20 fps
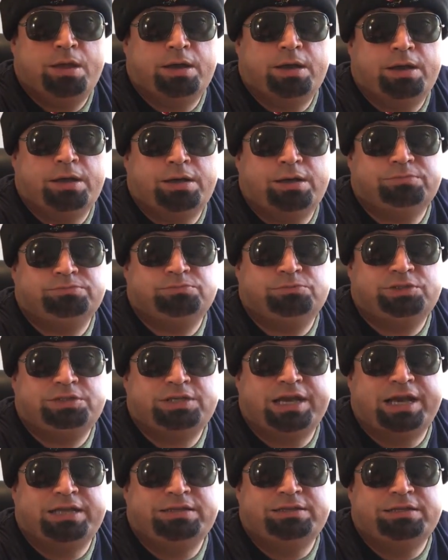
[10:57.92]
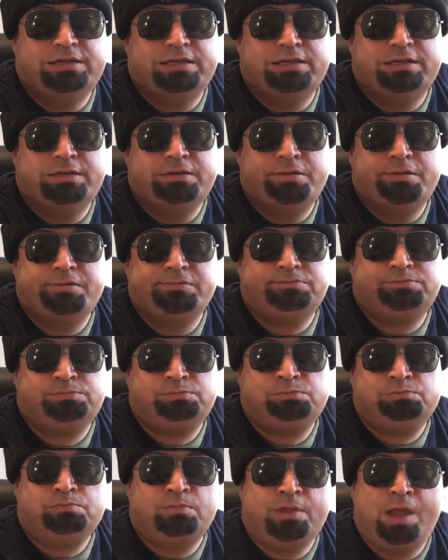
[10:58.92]
um, candy
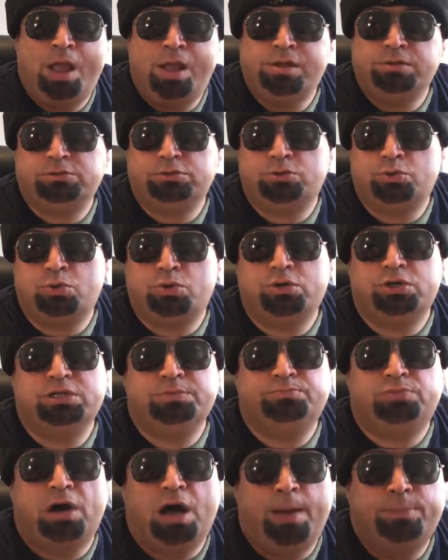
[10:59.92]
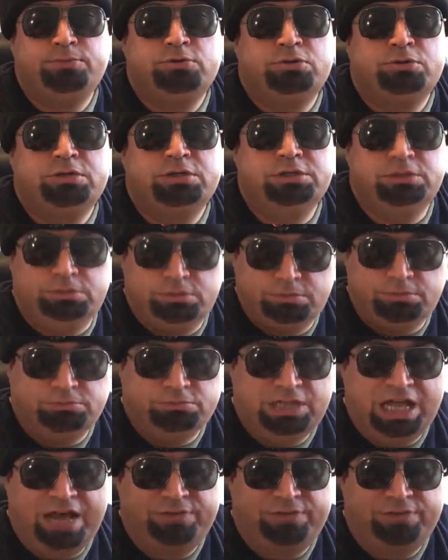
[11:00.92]
corn popcorn. We'll